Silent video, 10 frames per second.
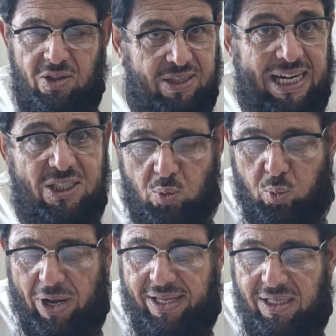That's
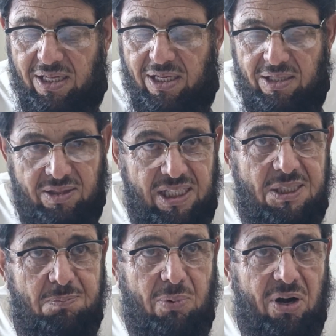why
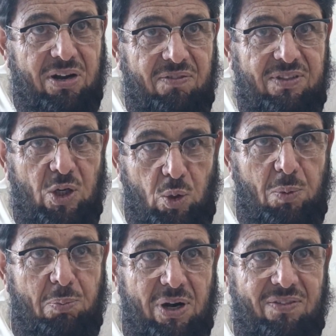this part of the
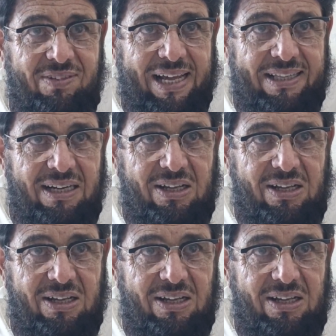lower part of the anal